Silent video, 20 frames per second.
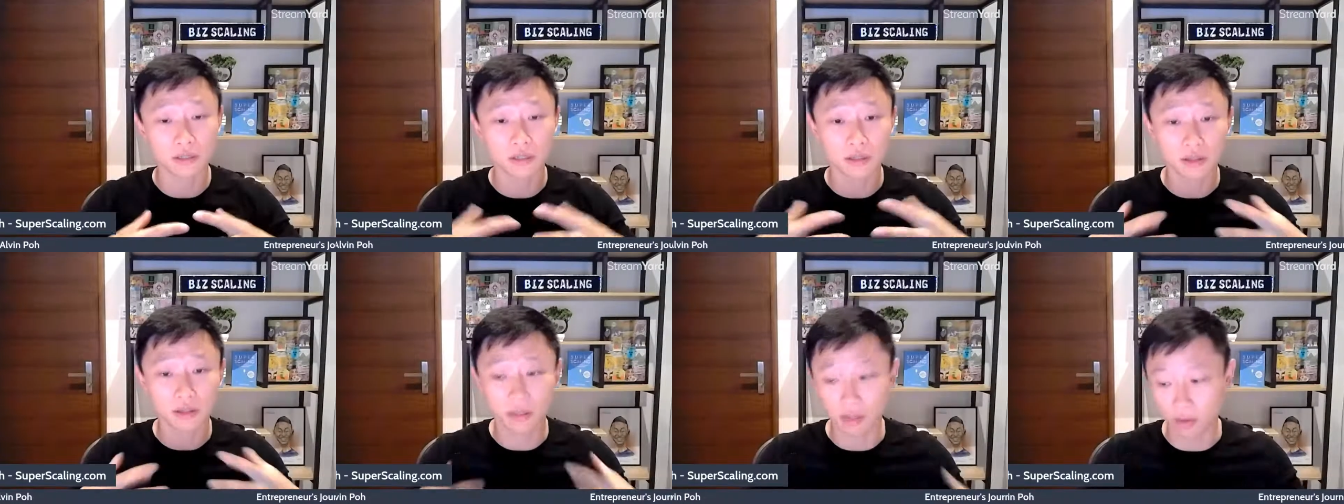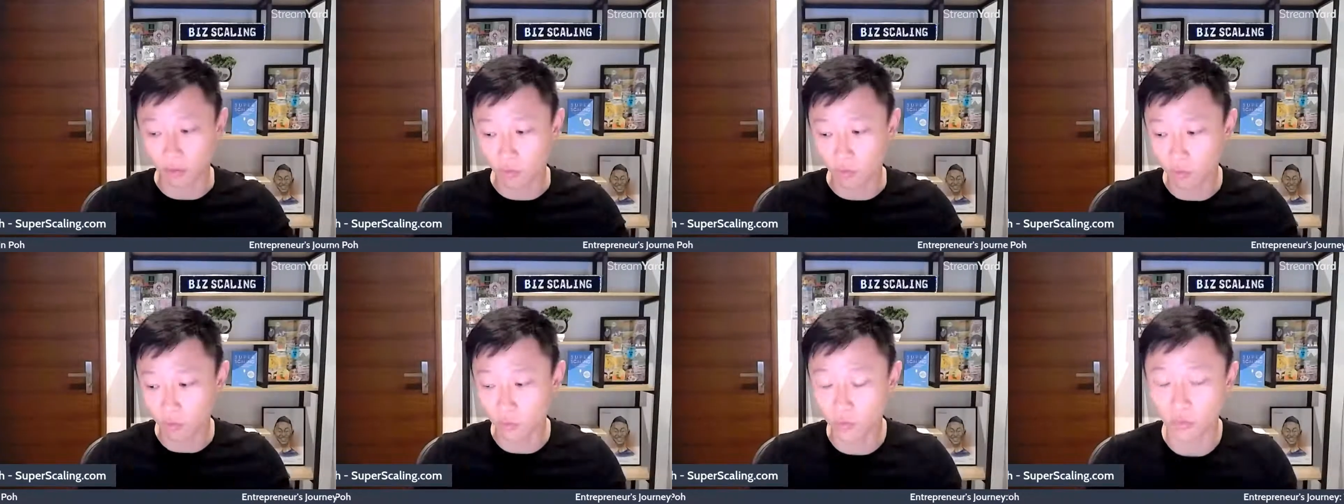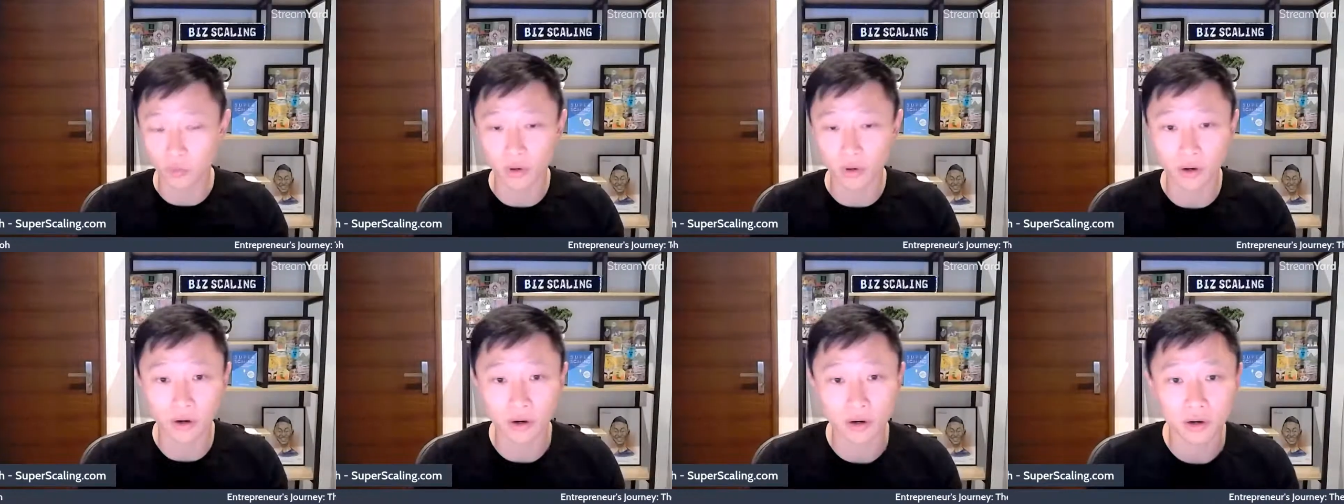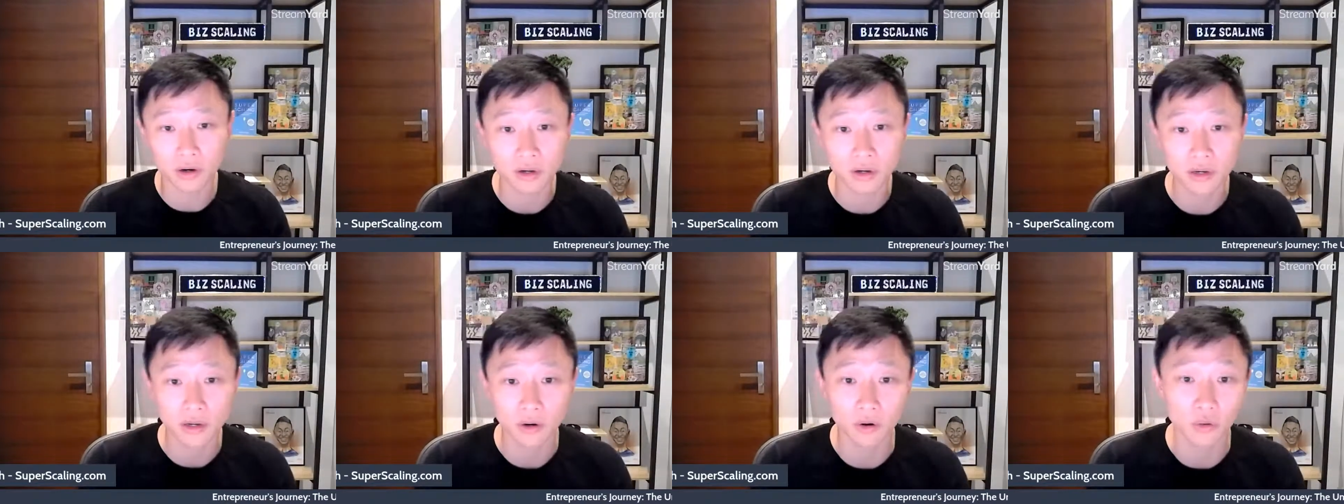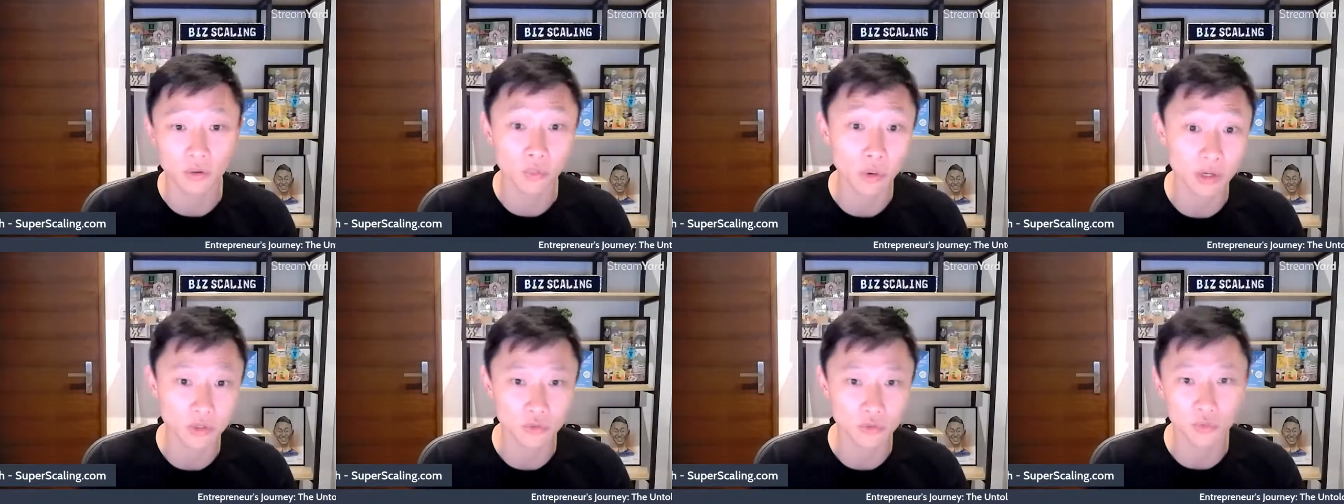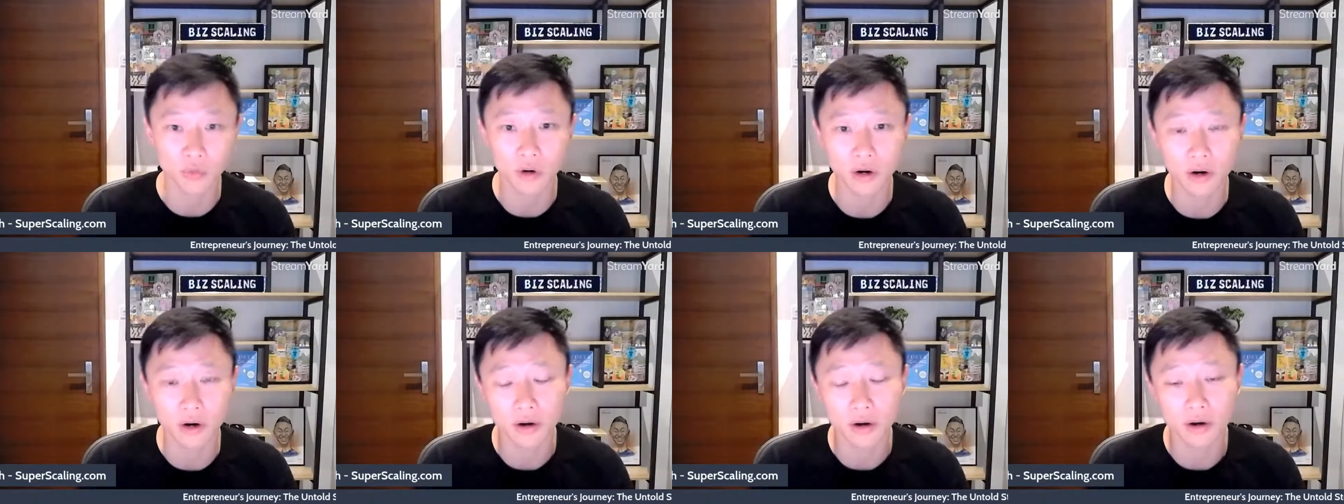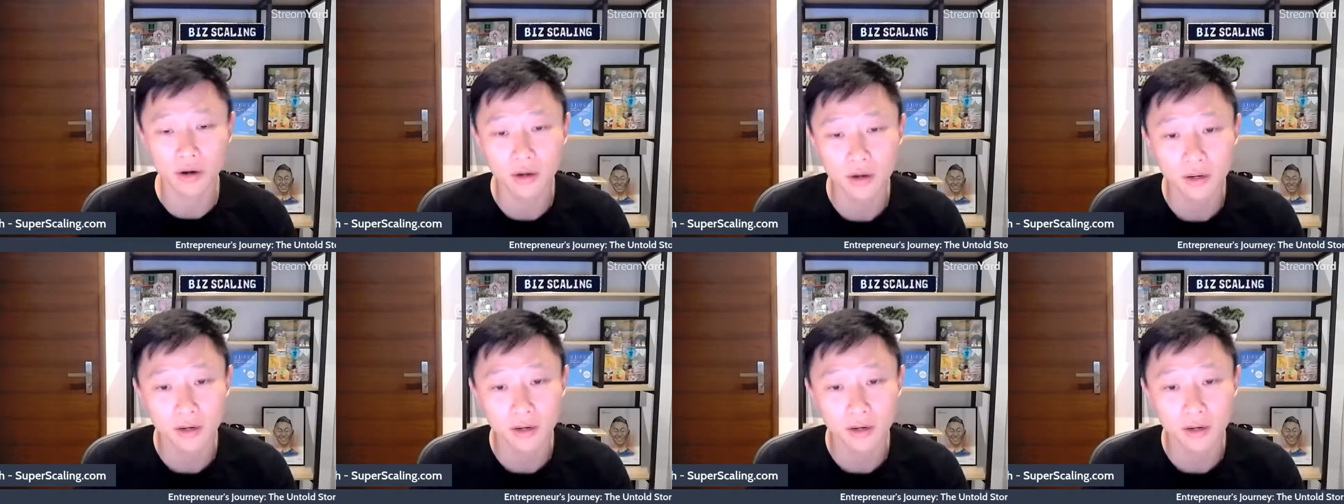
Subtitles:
than who you are or what you are.